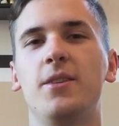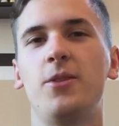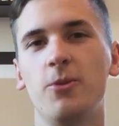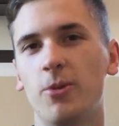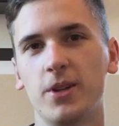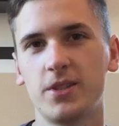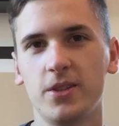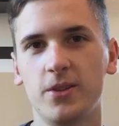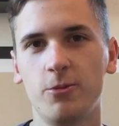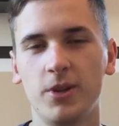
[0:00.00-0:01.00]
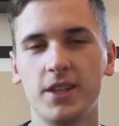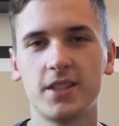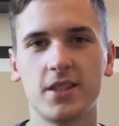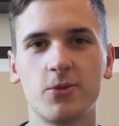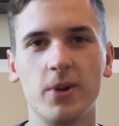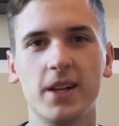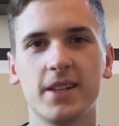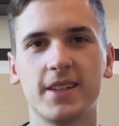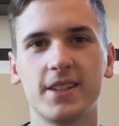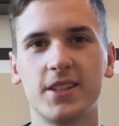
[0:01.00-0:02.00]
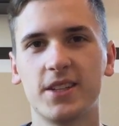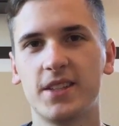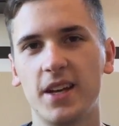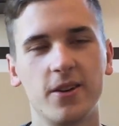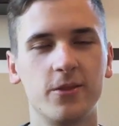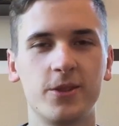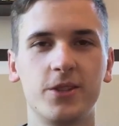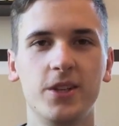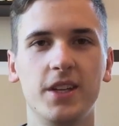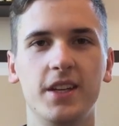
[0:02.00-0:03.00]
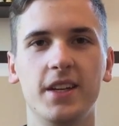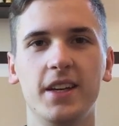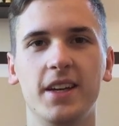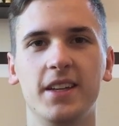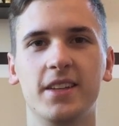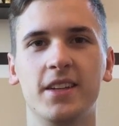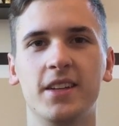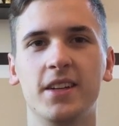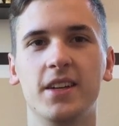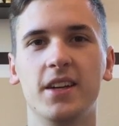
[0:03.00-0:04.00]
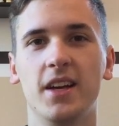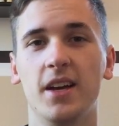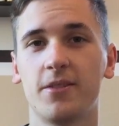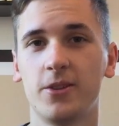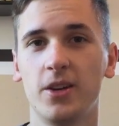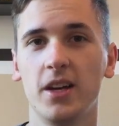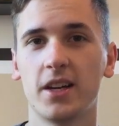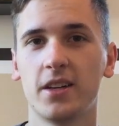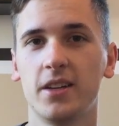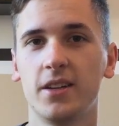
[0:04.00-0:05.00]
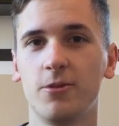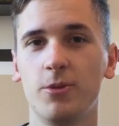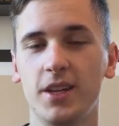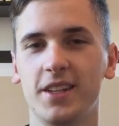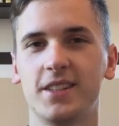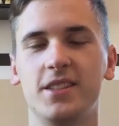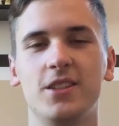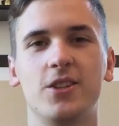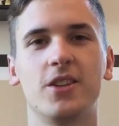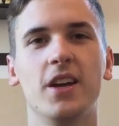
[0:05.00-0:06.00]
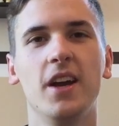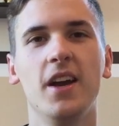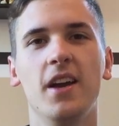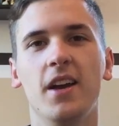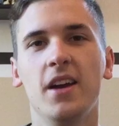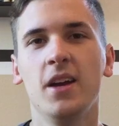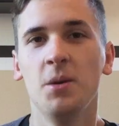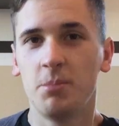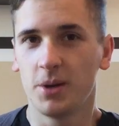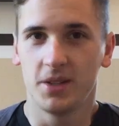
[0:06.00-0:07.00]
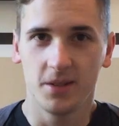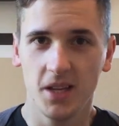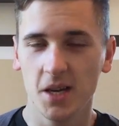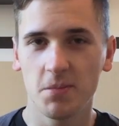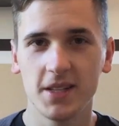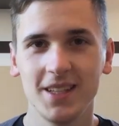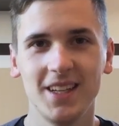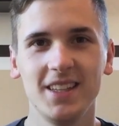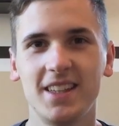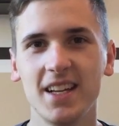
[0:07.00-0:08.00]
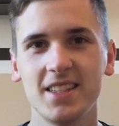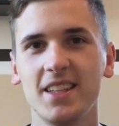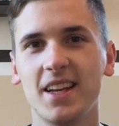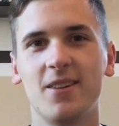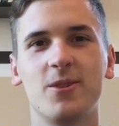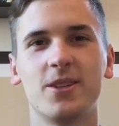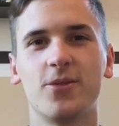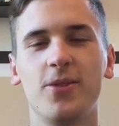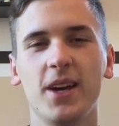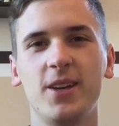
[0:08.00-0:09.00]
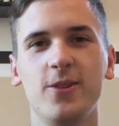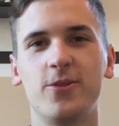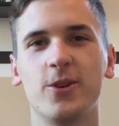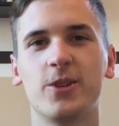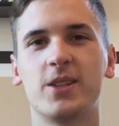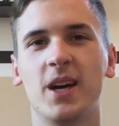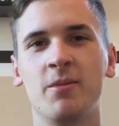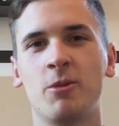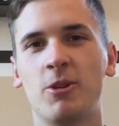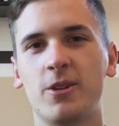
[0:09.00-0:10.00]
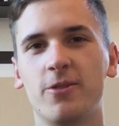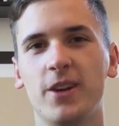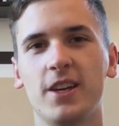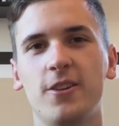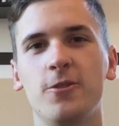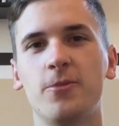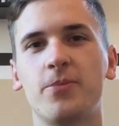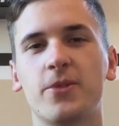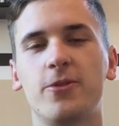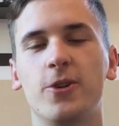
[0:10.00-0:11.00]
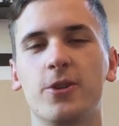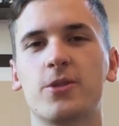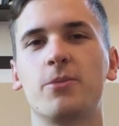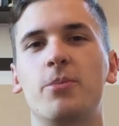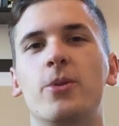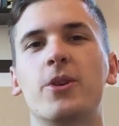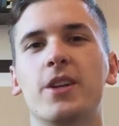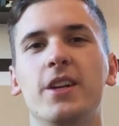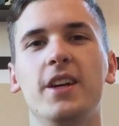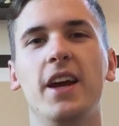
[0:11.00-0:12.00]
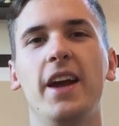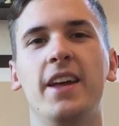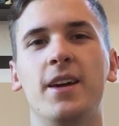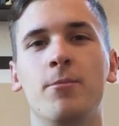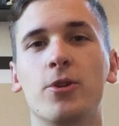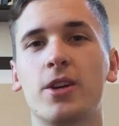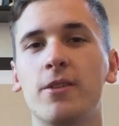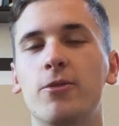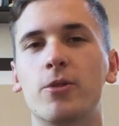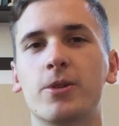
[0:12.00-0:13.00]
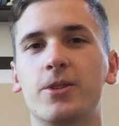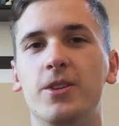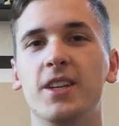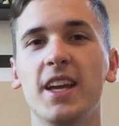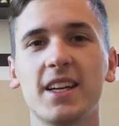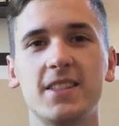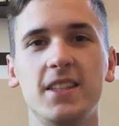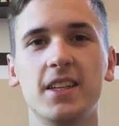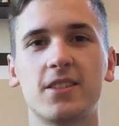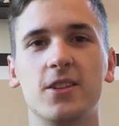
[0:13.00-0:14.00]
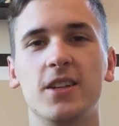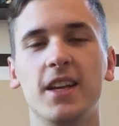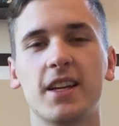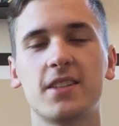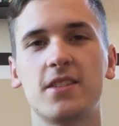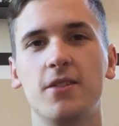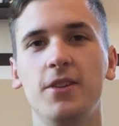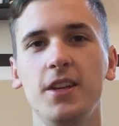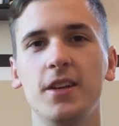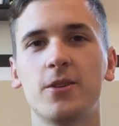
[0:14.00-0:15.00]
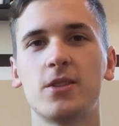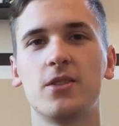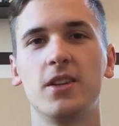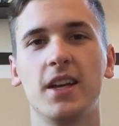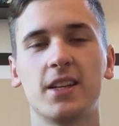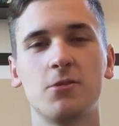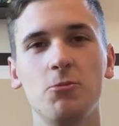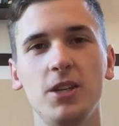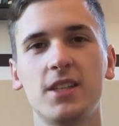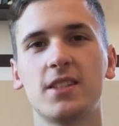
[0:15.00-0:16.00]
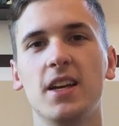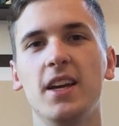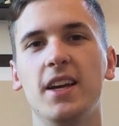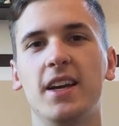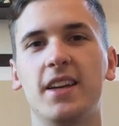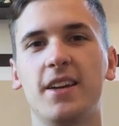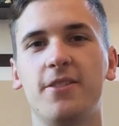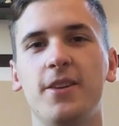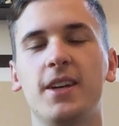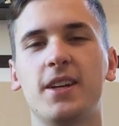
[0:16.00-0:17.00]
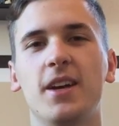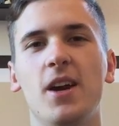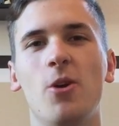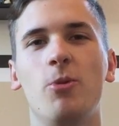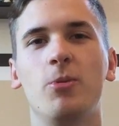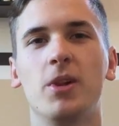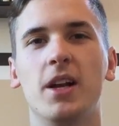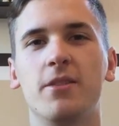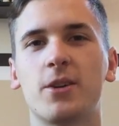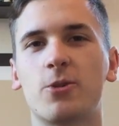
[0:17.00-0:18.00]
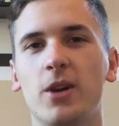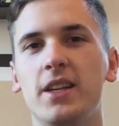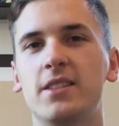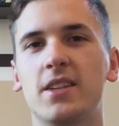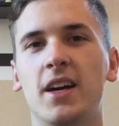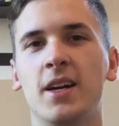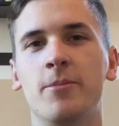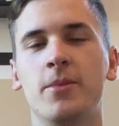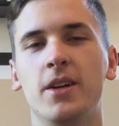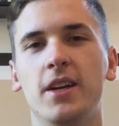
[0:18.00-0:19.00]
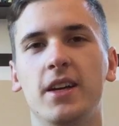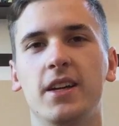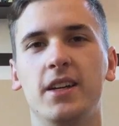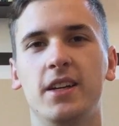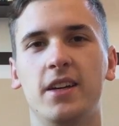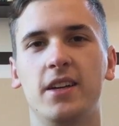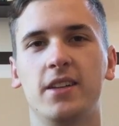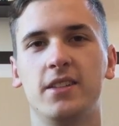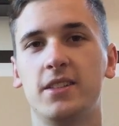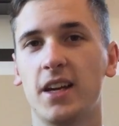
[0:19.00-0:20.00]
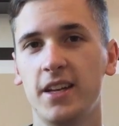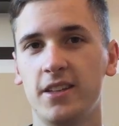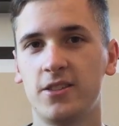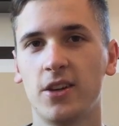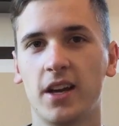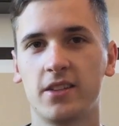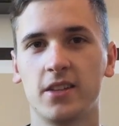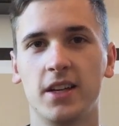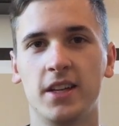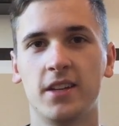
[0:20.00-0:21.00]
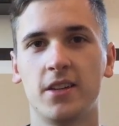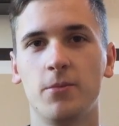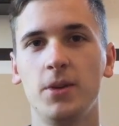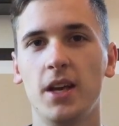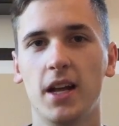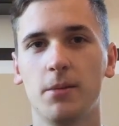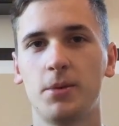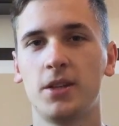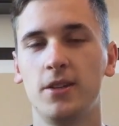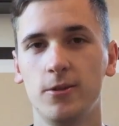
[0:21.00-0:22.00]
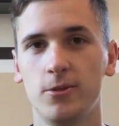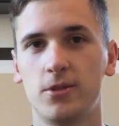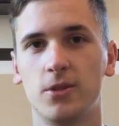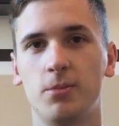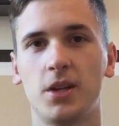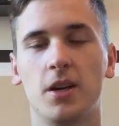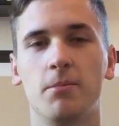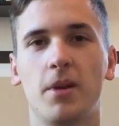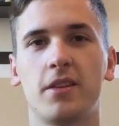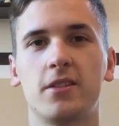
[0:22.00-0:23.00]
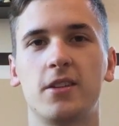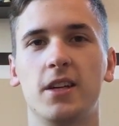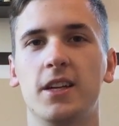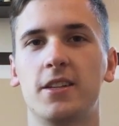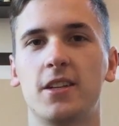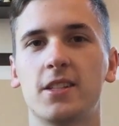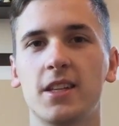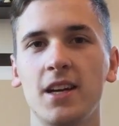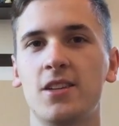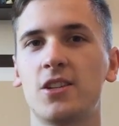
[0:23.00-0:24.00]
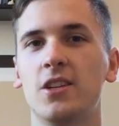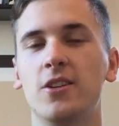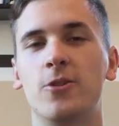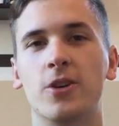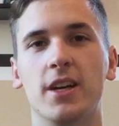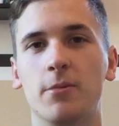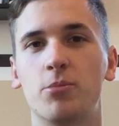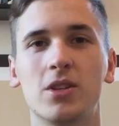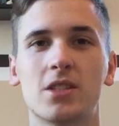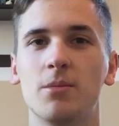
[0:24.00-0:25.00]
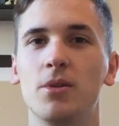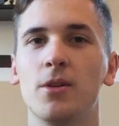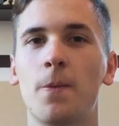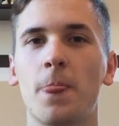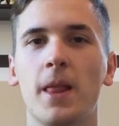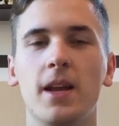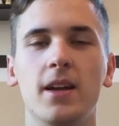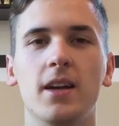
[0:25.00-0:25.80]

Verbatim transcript: if you want to win this as well, just head over to it and have good luck winning this t-shirt. But yeah, basically that's it. I want to thank you for your time. I want to thank you for your support. And I'm looking forward to the next year, to the next videos, to the next weeks. And I think we will have a great time uh, designing together and me helping you to become better at sketch or at principle.